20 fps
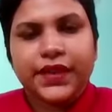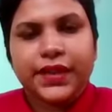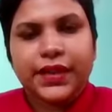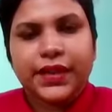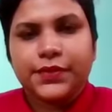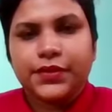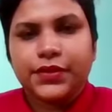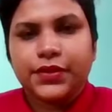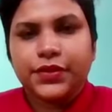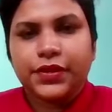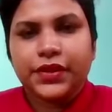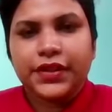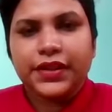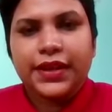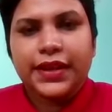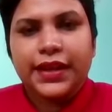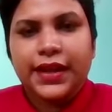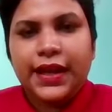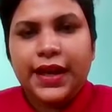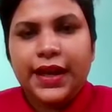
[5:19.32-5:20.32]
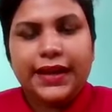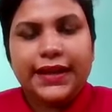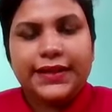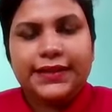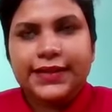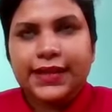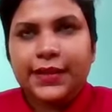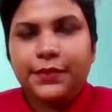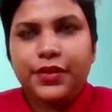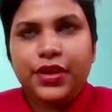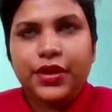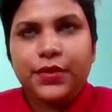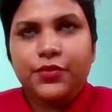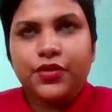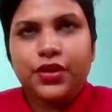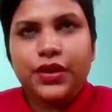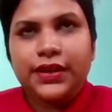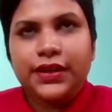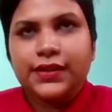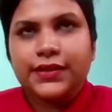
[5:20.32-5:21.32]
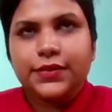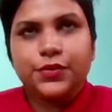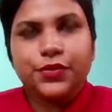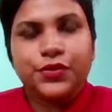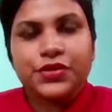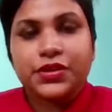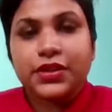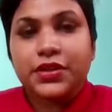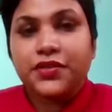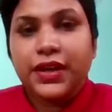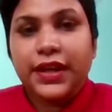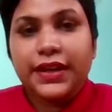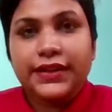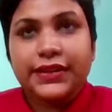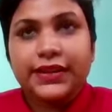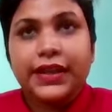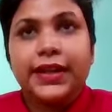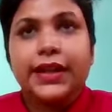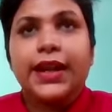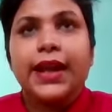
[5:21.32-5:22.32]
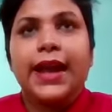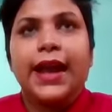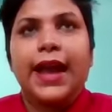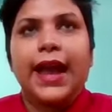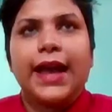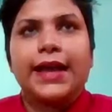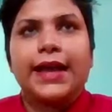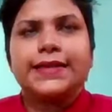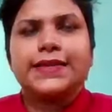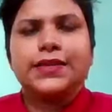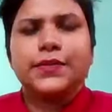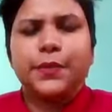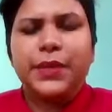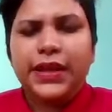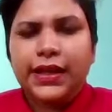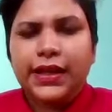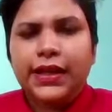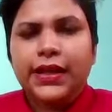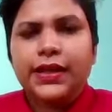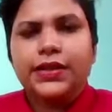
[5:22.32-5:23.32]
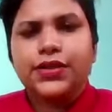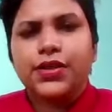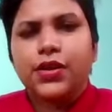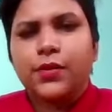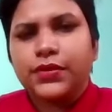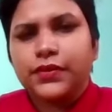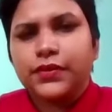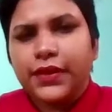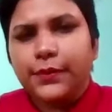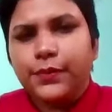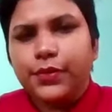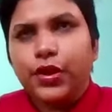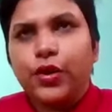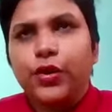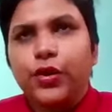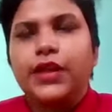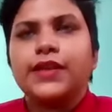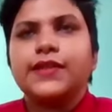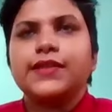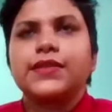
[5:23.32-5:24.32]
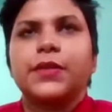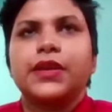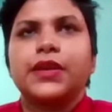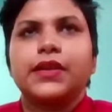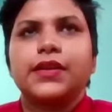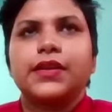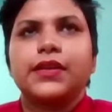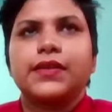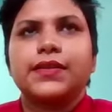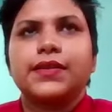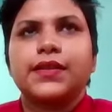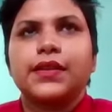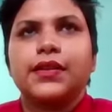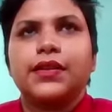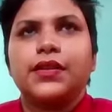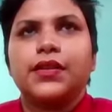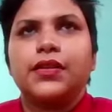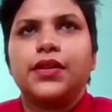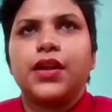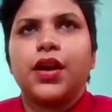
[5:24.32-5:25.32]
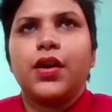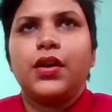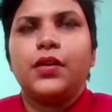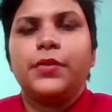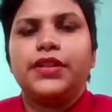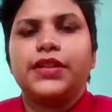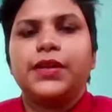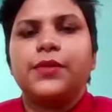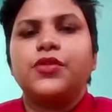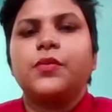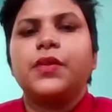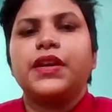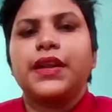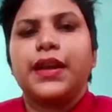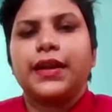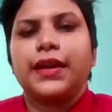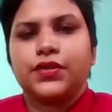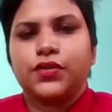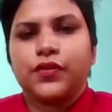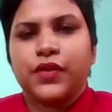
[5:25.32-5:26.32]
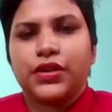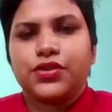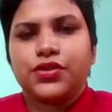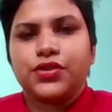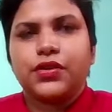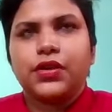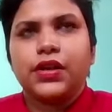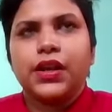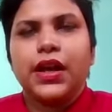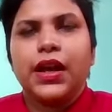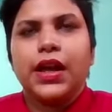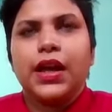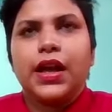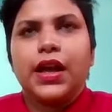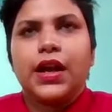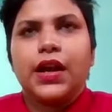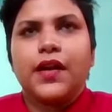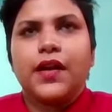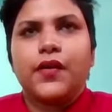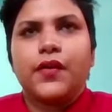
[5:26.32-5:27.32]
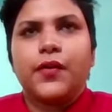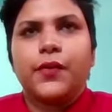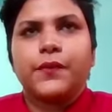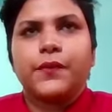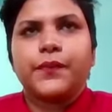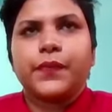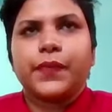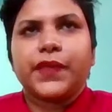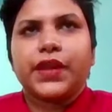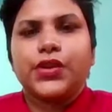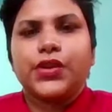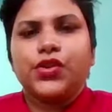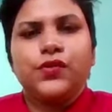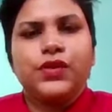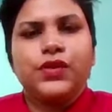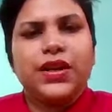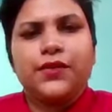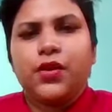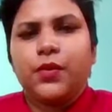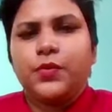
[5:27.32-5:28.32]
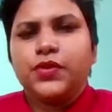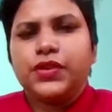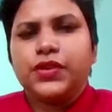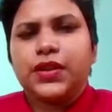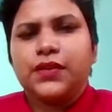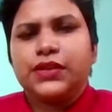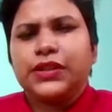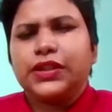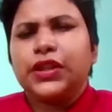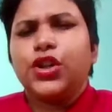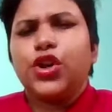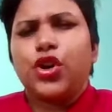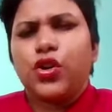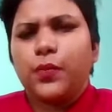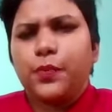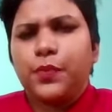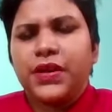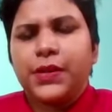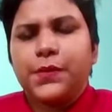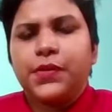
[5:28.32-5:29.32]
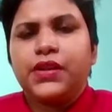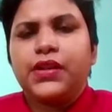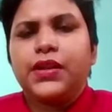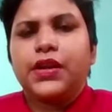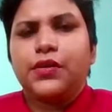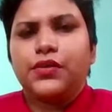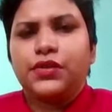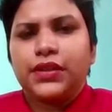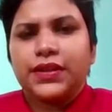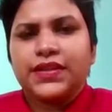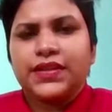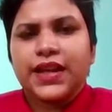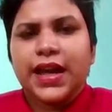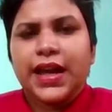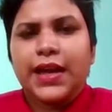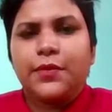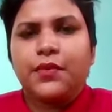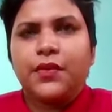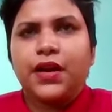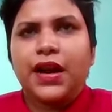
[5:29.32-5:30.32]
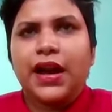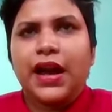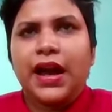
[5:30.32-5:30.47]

Absolutely. I guess the employee morale is boosted right there. And speaking in terms of employees, because now I'll build up to my next question. You would have observed that a lot of people around this time